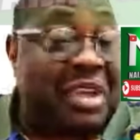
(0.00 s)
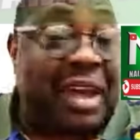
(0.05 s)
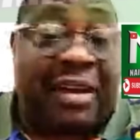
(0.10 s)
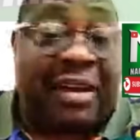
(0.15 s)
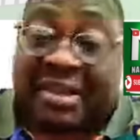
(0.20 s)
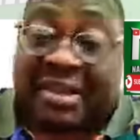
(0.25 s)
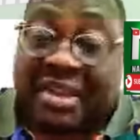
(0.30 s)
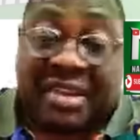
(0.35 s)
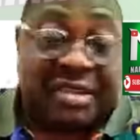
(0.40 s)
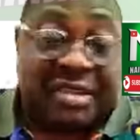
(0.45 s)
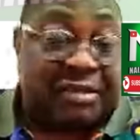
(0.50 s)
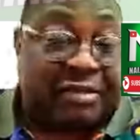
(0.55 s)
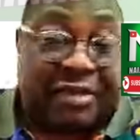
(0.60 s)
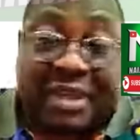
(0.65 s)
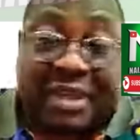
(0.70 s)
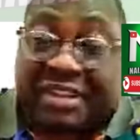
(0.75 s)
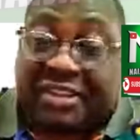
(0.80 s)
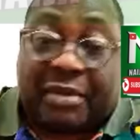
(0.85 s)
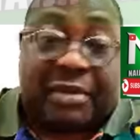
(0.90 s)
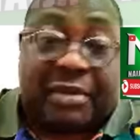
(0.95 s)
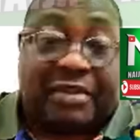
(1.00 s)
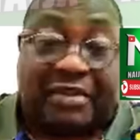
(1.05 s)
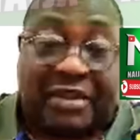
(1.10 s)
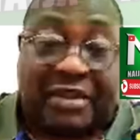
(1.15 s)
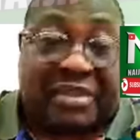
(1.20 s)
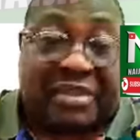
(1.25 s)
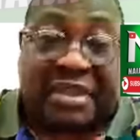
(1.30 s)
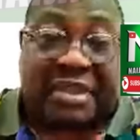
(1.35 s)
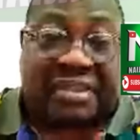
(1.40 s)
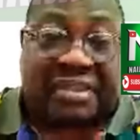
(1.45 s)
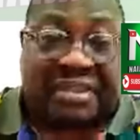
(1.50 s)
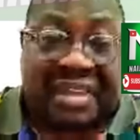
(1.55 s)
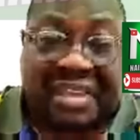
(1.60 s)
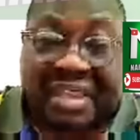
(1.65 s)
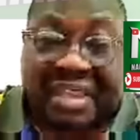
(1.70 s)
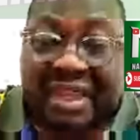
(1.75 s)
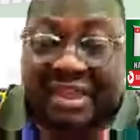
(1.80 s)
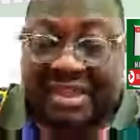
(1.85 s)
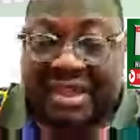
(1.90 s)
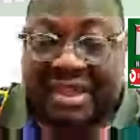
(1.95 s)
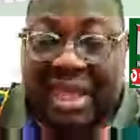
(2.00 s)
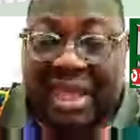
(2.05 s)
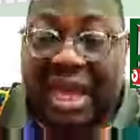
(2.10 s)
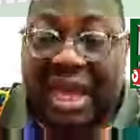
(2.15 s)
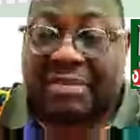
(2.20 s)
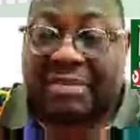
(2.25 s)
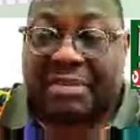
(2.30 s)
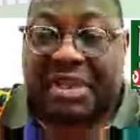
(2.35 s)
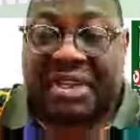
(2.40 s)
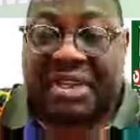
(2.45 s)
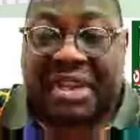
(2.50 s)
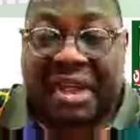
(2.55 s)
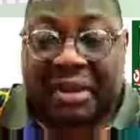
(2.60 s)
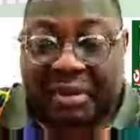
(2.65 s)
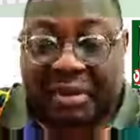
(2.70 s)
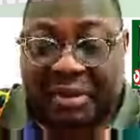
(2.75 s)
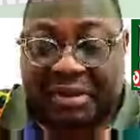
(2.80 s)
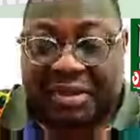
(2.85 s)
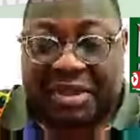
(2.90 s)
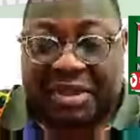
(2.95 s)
how I can defend some of the things that are happening now.